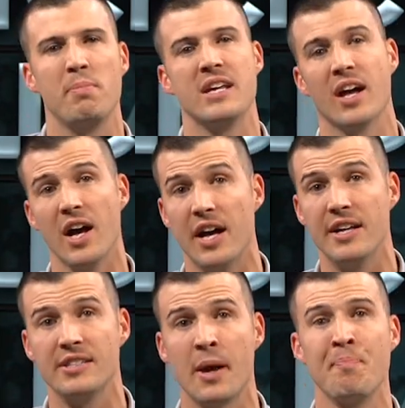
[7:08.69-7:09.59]

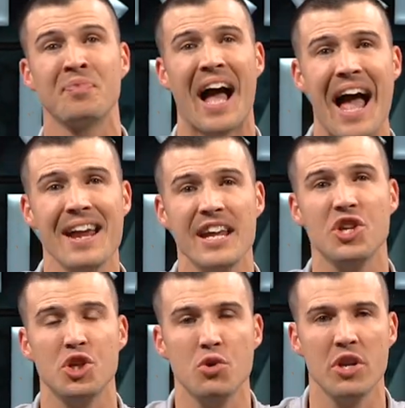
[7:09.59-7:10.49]
because i need
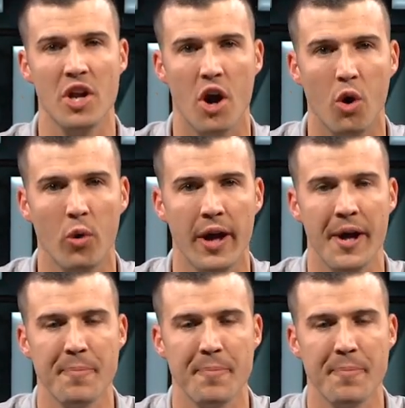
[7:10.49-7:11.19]
you to know